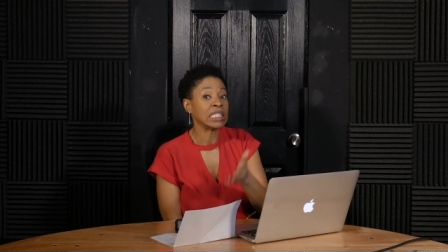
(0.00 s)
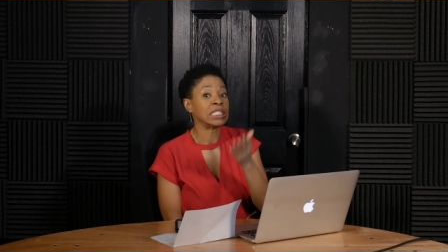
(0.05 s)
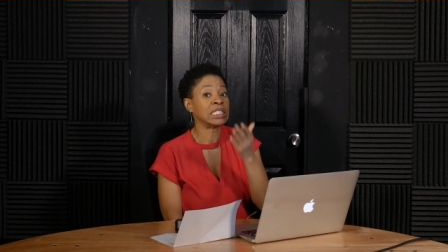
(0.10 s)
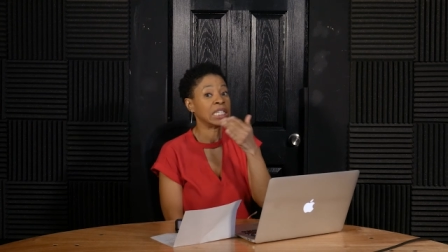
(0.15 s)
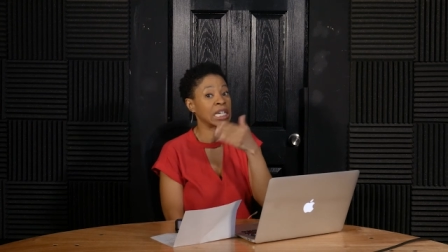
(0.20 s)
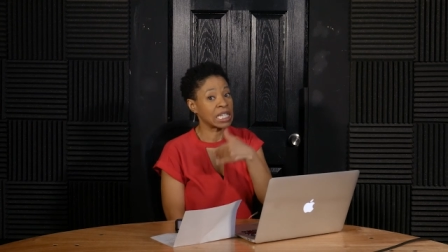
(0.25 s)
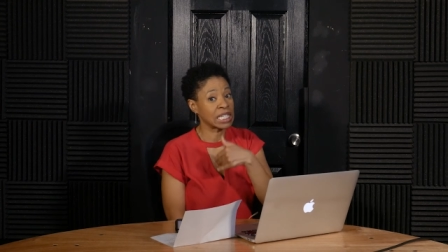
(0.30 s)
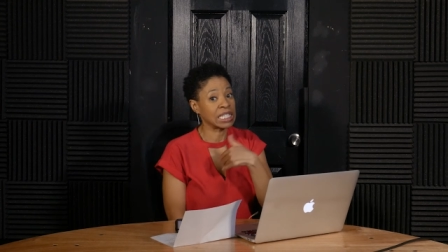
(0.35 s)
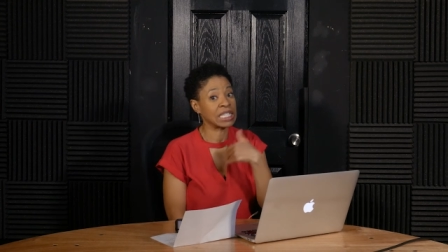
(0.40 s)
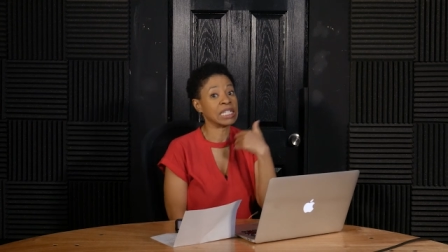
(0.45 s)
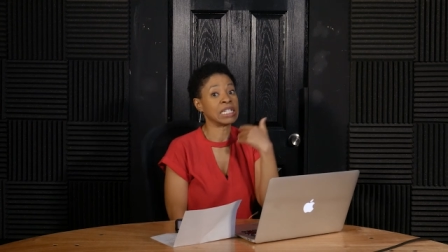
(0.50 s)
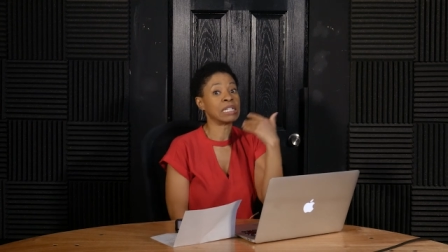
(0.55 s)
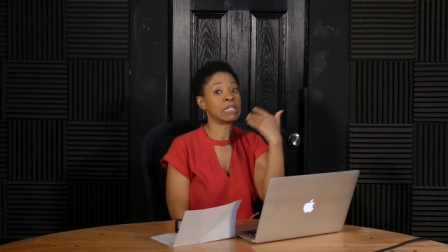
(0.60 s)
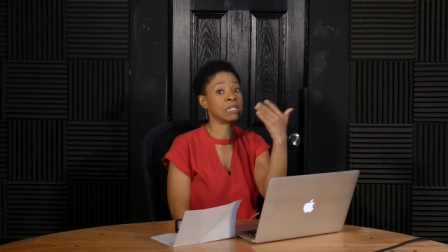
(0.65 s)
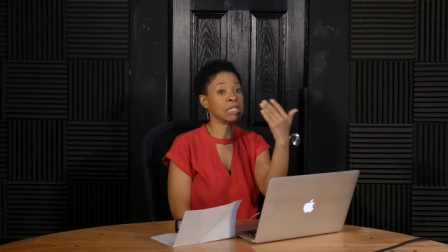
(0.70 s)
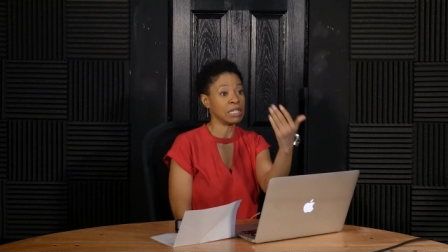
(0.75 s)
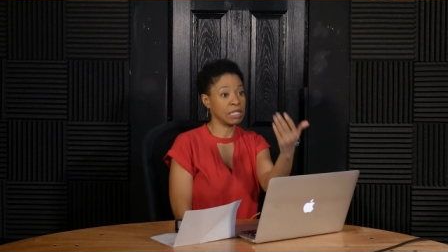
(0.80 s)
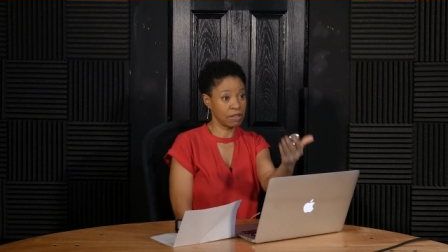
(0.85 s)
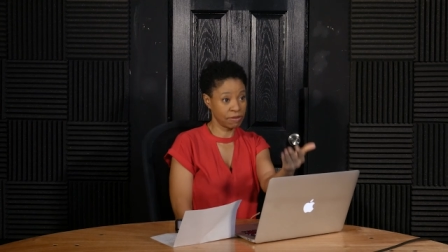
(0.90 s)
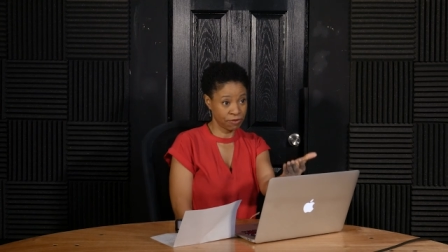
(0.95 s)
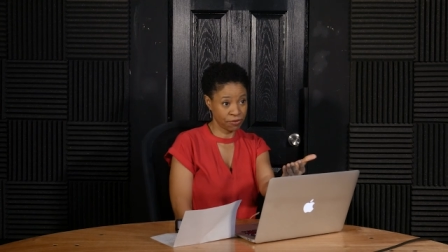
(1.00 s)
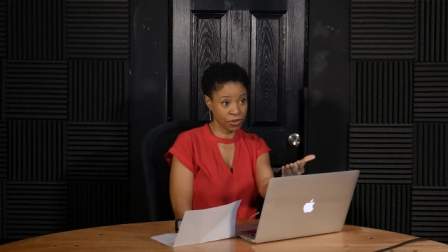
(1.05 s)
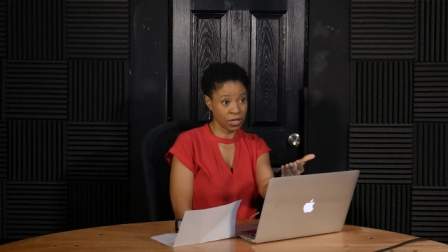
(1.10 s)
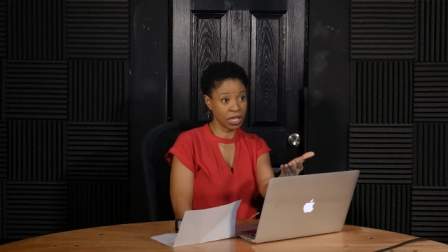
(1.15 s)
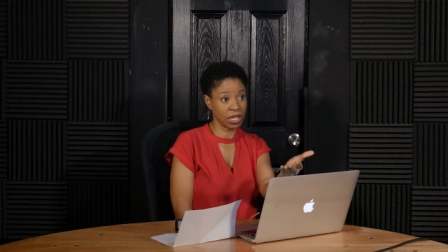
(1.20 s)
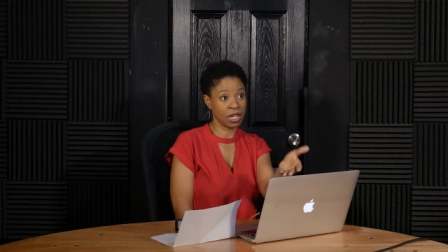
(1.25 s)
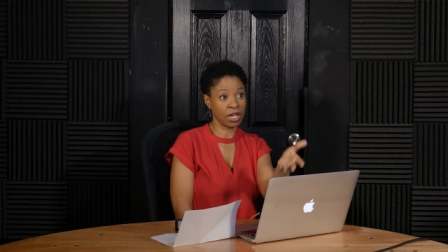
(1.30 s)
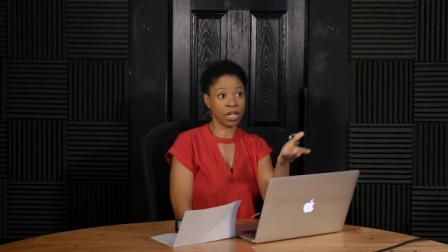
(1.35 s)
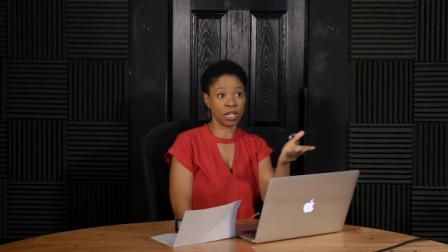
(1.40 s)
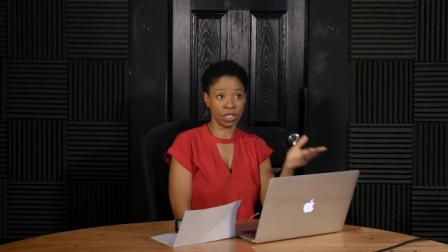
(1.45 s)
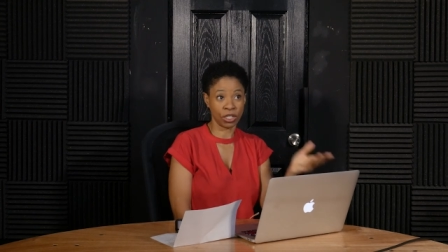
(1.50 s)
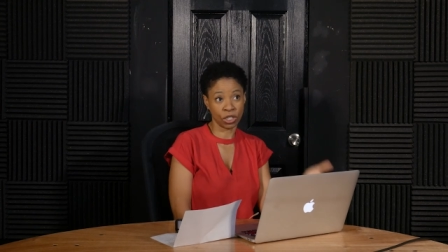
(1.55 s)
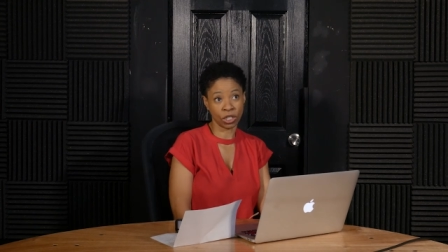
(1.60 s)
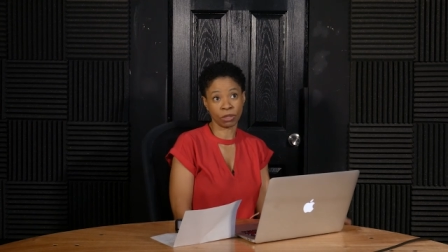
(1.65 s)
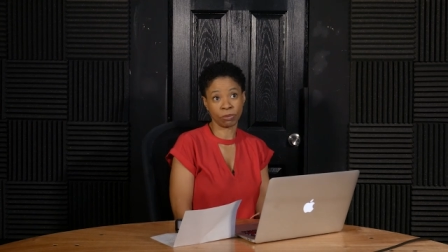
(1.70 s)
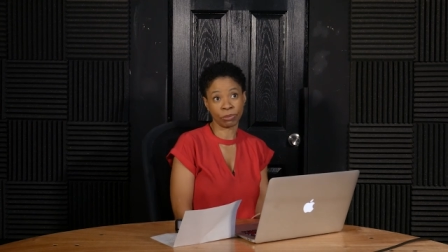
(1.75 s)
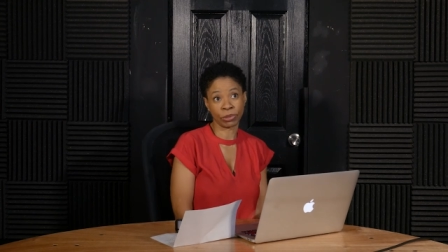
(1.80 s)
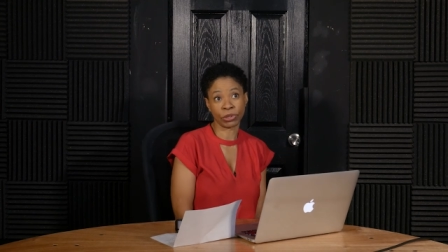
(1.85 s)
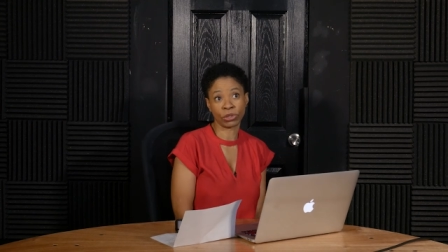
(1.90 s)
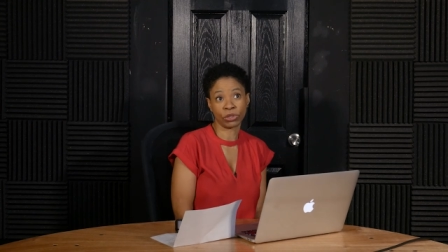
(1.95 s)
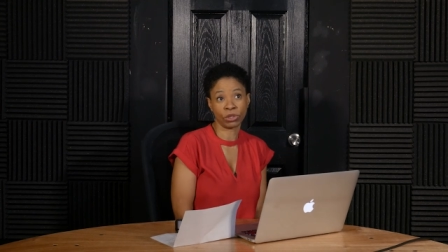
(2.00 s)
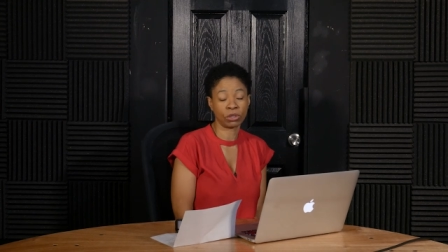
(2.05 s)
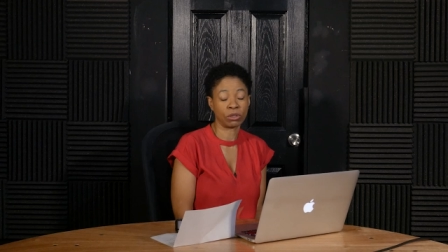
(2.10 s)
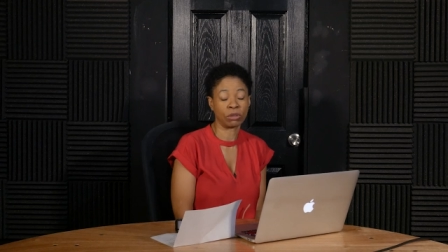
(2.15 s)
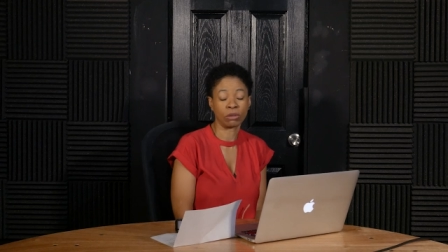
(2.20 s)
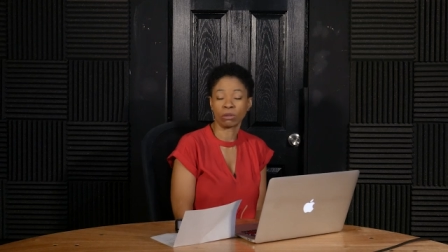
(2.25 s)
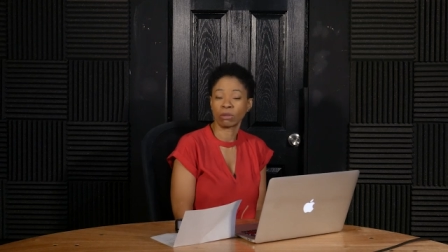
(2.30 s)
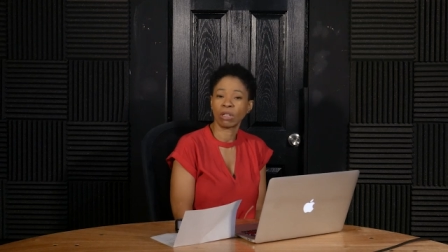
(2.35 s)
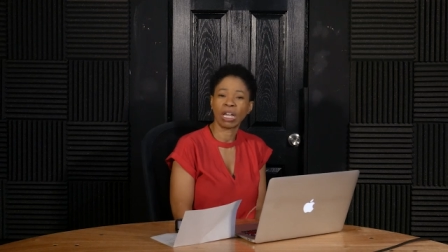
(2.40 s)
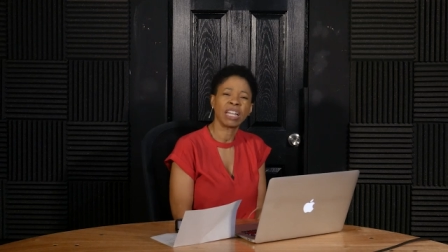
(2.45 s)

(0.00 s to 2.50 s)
doesn't fit a jumper suit.